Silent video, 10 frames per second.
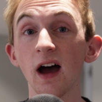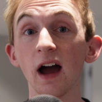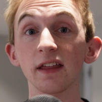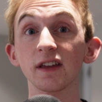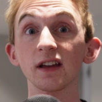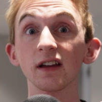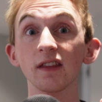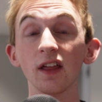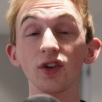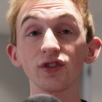I think
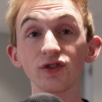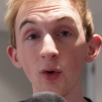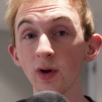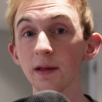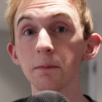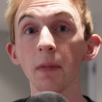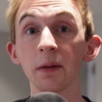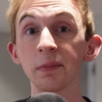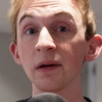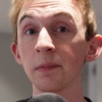that the Sony
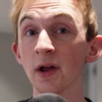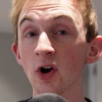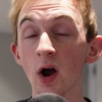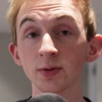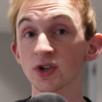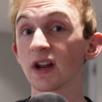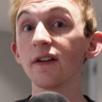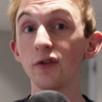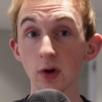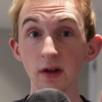might be a better option
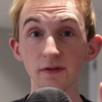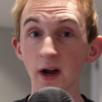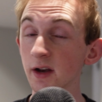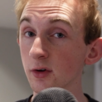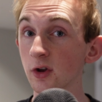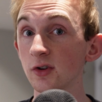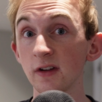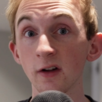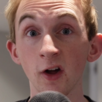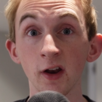if you can find a good
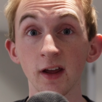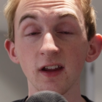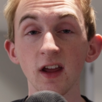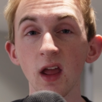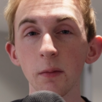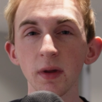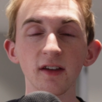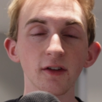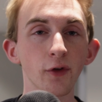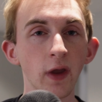deal on it,
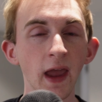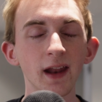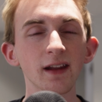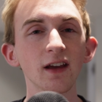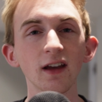because if you can't,